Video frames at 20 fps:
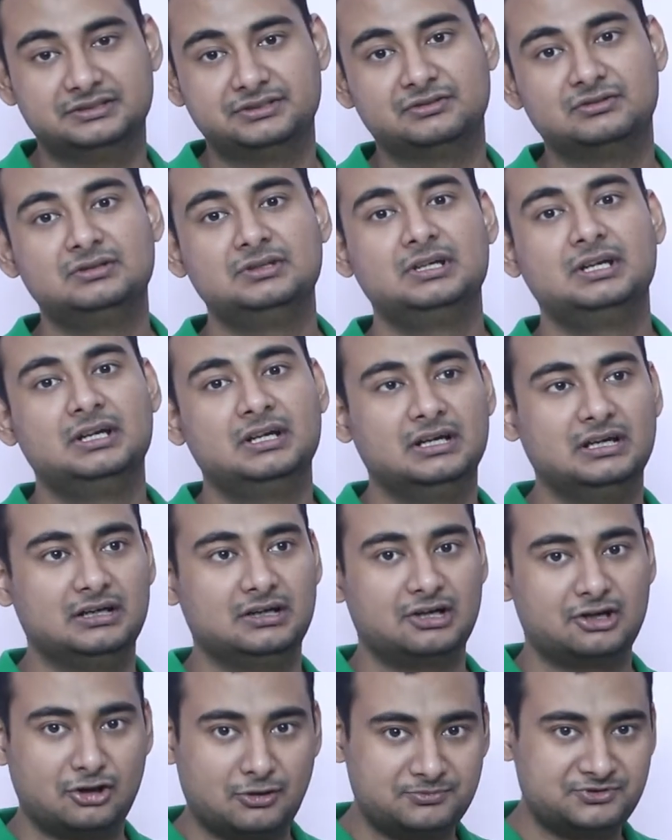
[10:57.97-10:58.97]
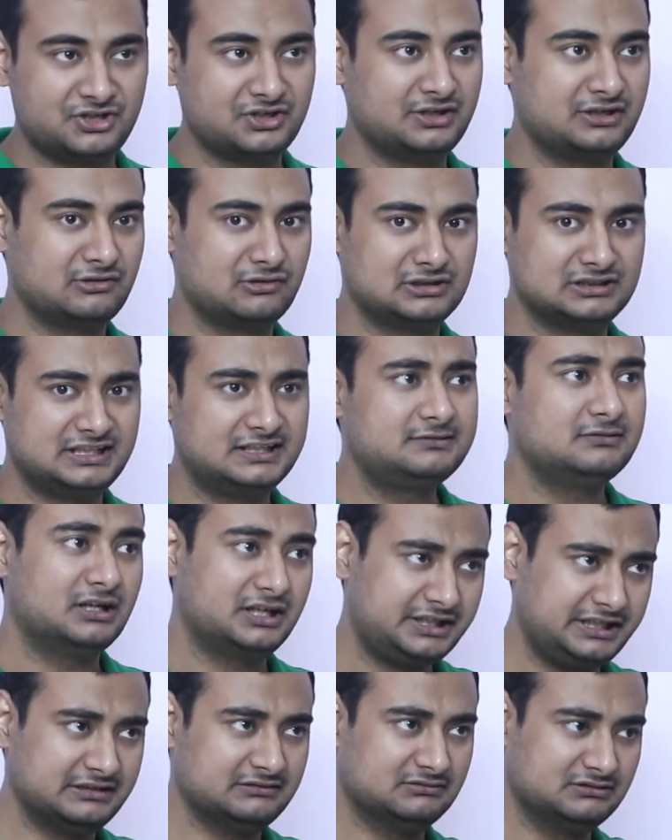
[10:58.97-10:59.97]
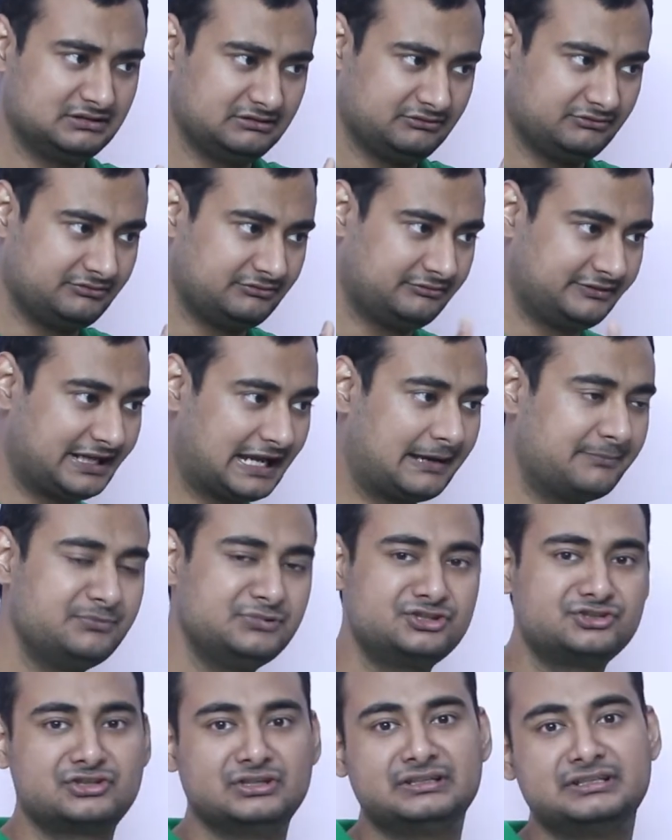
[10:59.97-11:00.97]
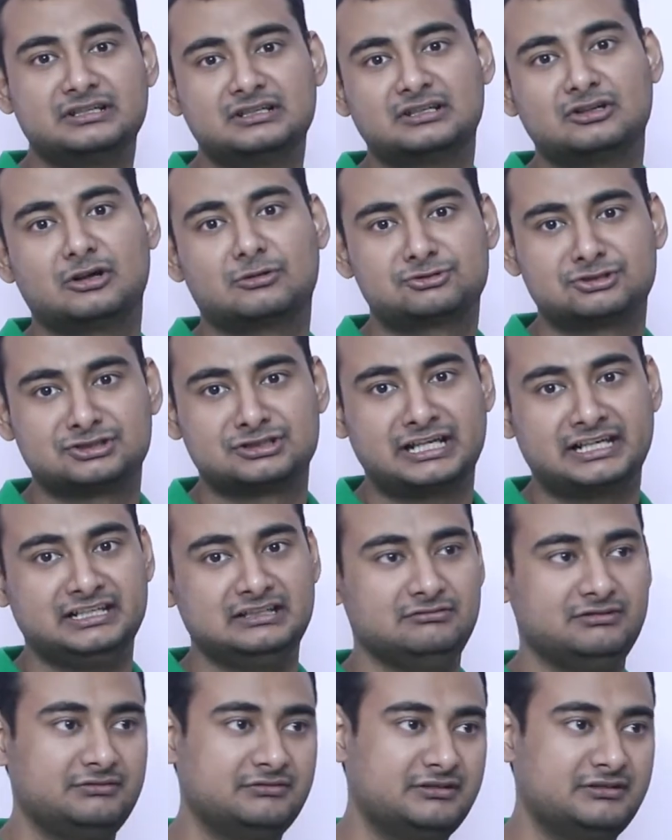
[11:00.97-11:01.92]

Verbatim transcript: you know uh, adoption and all that again we have been shrinking adoption cycle